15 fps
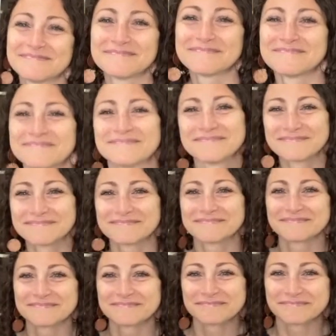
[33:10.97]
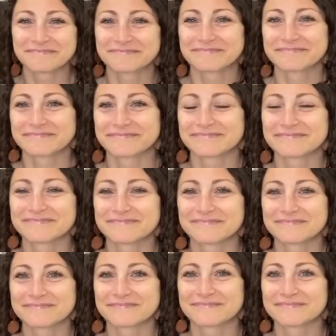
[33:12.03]

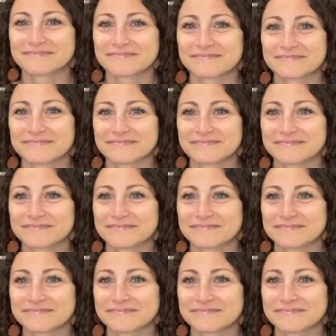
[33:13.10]
(silent)